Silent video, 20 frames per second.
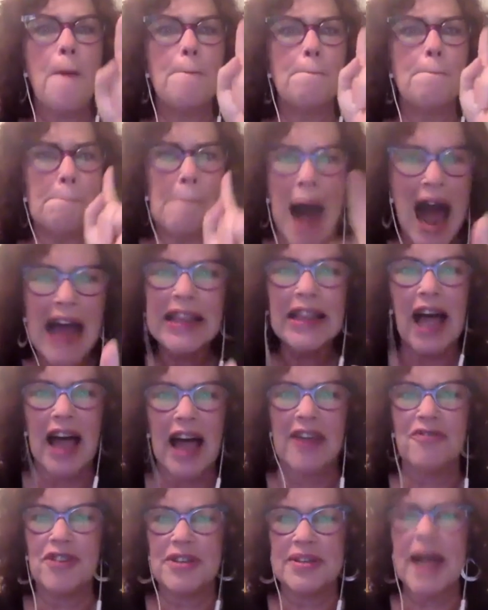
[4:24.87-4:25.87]
My
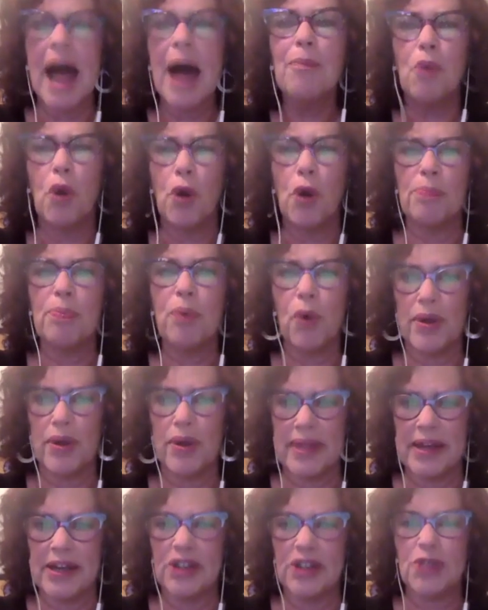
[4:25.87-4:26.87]
life is not more important
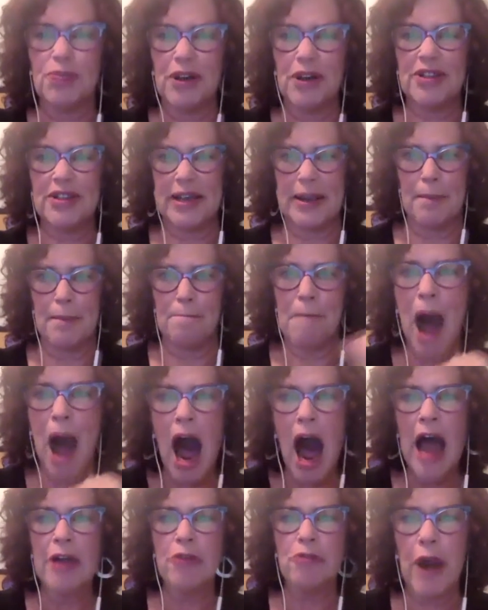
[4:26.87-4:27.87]
than expressing
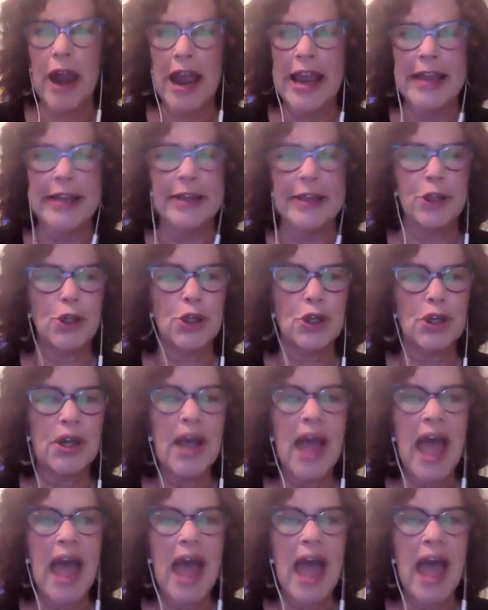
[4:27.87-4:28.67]
my rage.